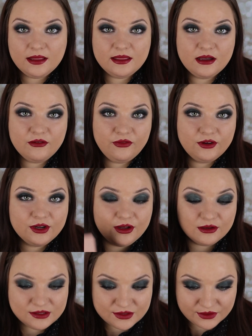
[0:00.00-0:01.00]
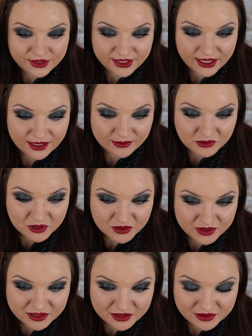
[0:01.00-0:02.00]
And now for contouring I'm
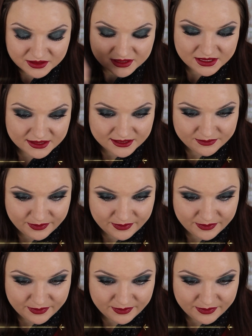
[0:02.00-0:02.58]
going to use this